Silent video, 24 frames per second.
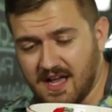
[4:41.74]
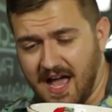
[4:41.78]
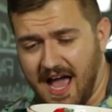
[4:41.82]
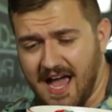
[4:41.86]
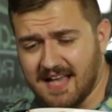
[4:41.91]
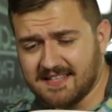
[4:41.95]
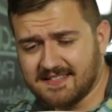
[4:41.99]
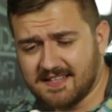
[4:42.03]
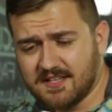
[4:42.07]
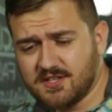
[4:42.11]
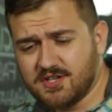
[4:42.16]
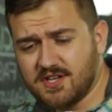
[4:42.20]

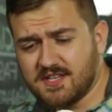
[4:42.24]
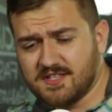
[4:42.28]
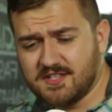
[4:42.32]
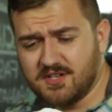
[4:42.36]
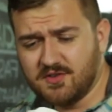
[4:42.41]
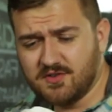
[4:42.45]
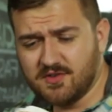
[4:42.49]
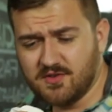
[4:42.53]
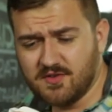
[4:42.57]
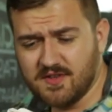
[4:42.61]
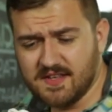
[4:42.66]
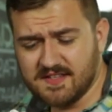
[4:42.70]
I suggest
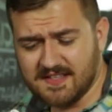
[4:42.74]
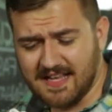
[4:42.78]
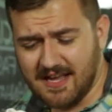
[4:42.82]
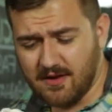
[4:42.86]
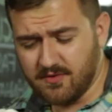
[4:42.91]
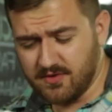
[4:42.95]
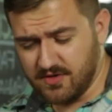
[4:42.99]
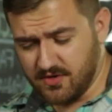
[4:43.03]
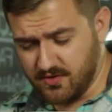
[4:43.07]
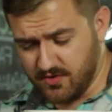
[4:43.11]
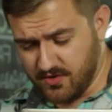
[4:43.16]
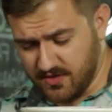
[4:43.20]
you do this
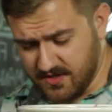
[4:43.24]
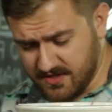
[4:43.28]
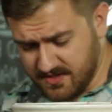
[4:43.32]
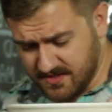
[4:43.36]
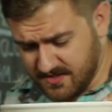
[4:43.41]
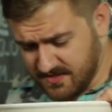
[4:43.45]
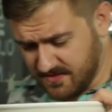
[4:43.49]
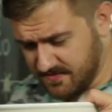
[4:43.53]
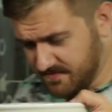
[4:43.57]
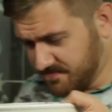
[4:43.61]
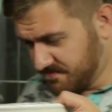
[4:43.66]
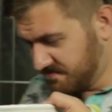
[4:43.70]

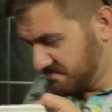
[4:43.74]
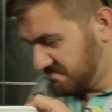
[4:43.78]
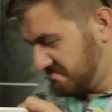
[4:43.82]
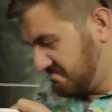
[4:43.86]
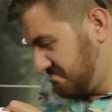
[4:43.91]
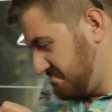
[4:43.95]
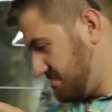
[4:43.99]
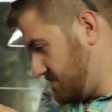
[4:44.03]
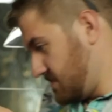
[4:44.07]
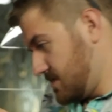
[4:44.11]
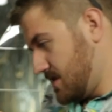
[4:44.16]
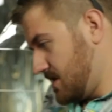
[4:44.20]
outdoors
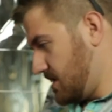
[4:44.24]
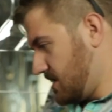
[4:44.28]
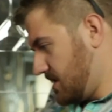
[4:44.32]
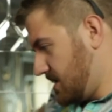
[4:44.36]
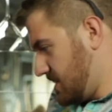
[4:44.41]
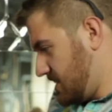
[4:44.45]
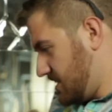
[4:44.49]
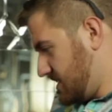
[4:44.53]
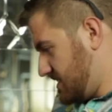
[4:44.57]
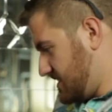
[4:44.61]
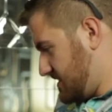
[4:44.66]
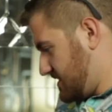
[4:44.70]

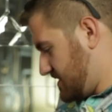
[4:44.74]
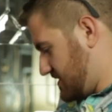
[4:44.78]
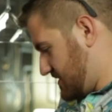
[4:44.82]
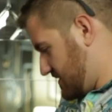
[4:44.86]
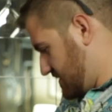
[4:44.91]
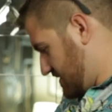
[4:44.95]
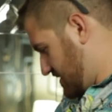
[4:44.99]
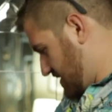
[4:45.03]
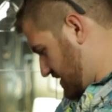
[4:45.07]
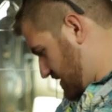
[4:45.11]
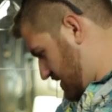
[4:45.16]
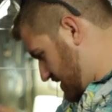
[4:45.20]

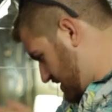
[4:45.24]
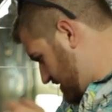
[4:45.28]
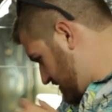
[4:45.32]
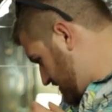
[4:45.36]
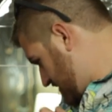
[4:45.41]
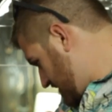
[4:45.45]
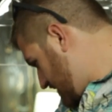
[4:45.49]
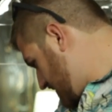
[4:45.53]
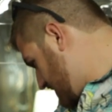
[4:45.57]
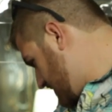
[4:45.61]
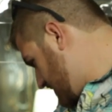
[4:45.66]
because, you